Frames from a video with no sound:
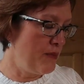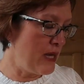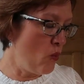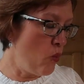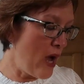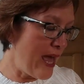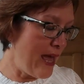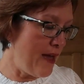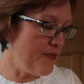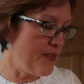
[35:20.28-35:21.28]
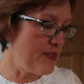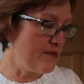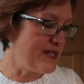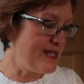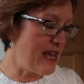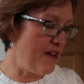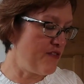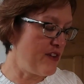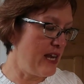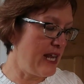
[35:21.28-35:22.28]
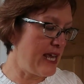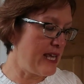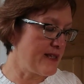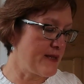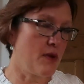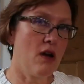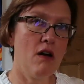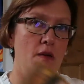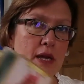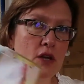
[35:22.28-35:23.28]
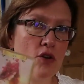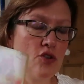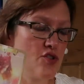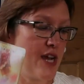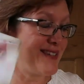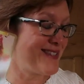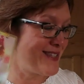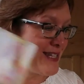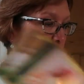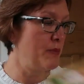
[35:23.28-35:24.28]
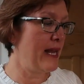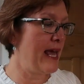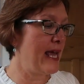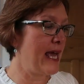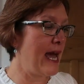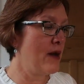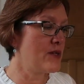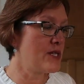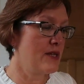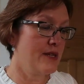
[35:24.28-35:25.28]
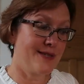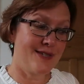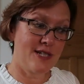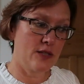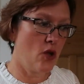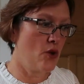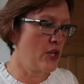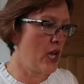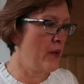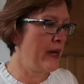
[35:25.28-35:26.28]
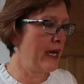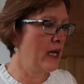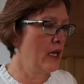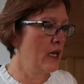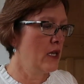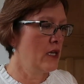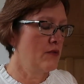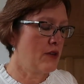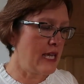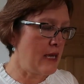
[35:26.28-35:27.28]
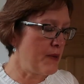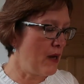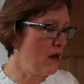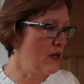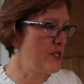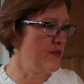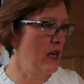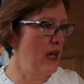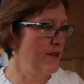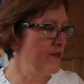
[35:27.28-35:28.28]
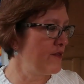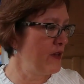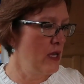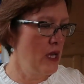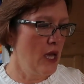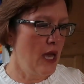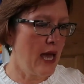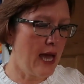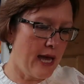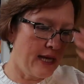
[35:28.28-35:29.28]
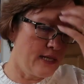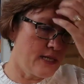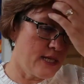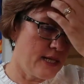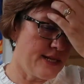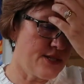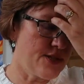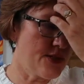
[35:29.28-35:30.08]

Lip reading: Be aware that there is definitely some karmic contracts still playing out, still ongoing. Keep a heart of love. And let's